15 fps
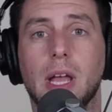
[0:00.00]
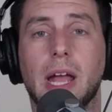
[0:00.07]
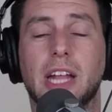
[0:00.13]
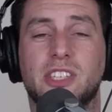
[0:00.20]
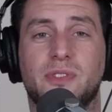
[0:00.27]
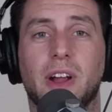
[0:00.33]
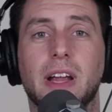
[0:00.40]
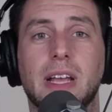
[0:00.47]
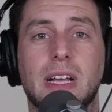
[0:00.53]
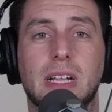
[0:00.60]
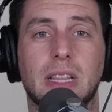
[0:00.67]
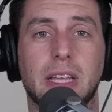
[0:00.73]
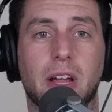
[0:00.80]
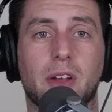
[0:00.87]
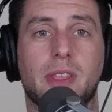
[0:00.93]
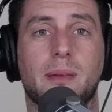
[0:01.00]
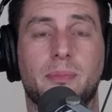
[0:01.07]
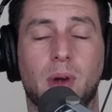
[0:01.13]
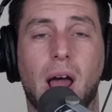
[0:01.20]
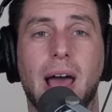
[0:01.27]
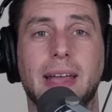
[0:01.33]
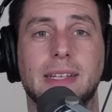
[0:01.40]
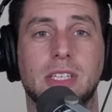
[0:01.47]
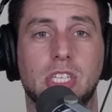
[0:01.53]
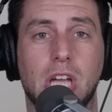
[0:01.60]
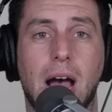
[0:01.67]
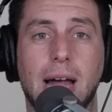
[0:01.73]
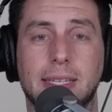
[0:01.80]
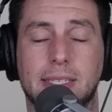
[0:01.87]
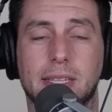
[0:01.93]
It's very clear that Brian
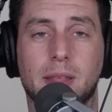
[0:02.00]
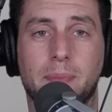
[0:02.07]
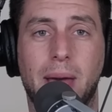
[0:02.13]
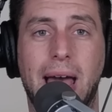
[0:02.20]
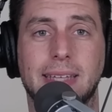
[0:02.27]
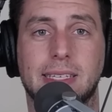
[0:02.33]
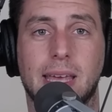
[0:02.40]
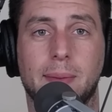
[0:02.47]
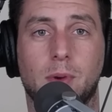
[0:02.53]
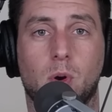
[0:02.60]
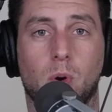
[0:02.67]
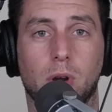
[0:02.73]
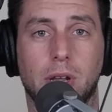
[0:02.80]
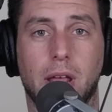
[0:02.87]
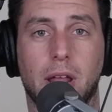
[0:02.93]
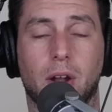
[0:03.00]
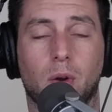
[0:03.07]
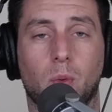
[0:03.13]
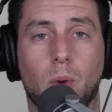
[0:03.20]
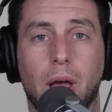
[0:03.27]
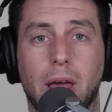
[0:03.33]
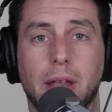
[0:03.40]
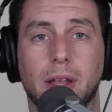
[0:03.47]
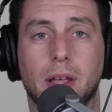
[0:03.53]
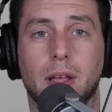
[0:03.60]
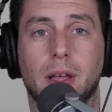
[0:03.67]
Johnson, the pass game coordinator, went,